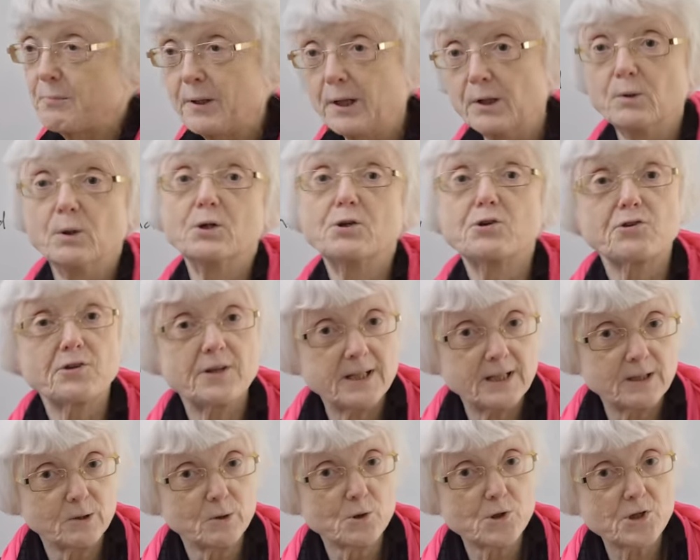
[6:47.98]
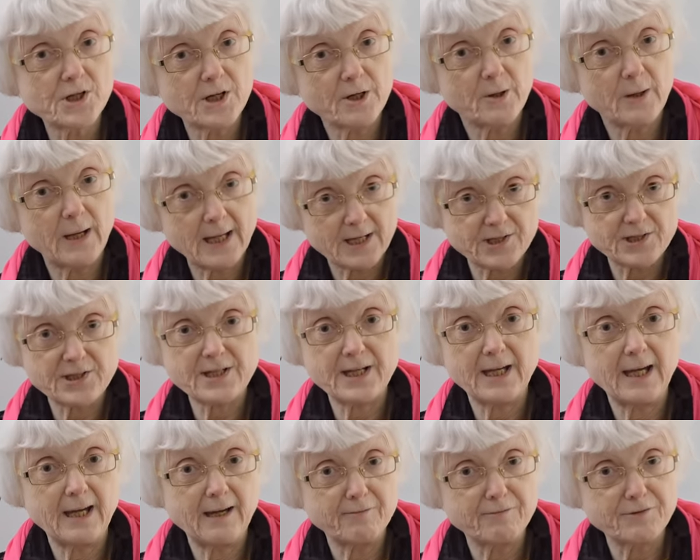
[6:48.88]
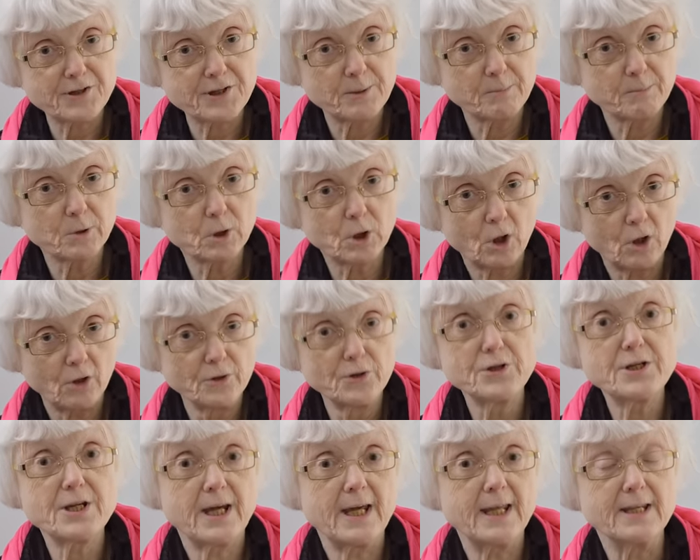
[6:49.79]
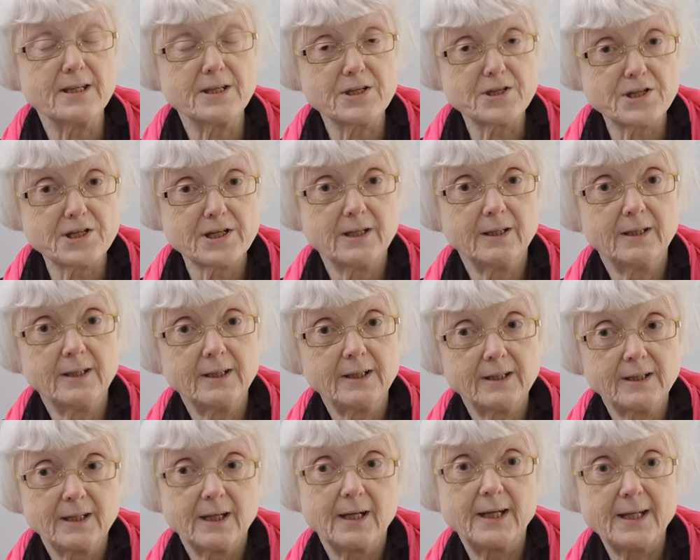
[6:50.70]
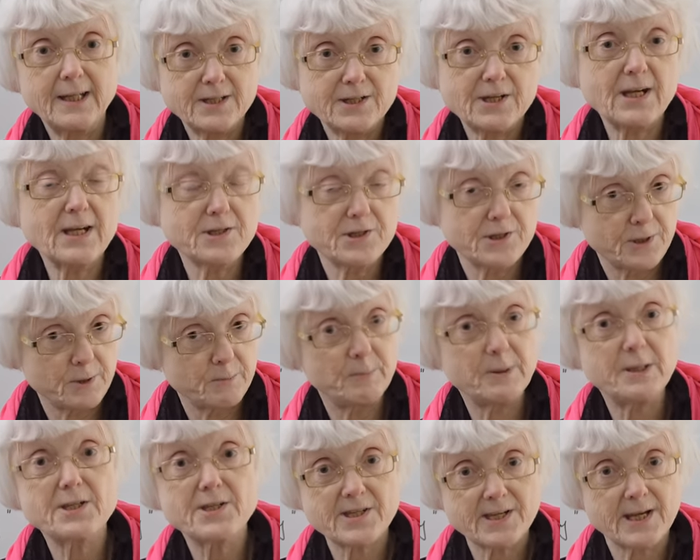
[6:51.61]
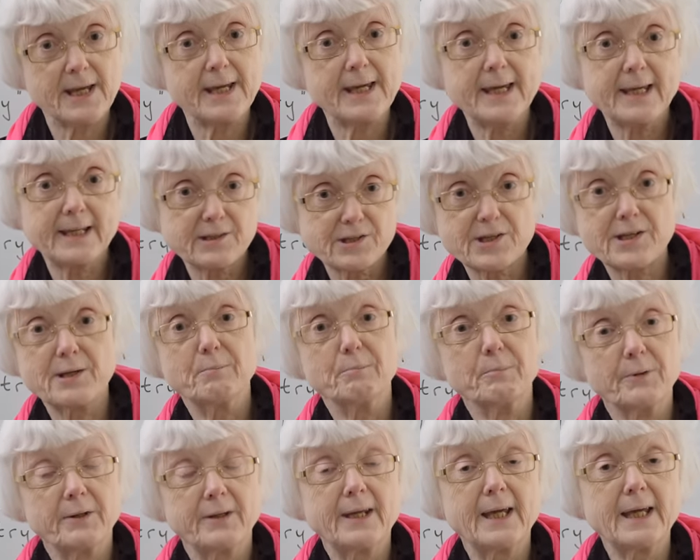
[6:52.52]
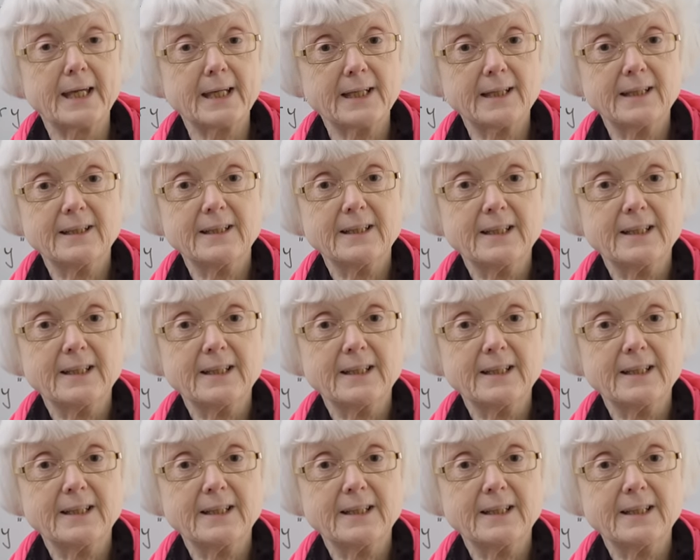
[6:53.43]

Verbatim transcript: poetry also has to have some content. It has to be saying something,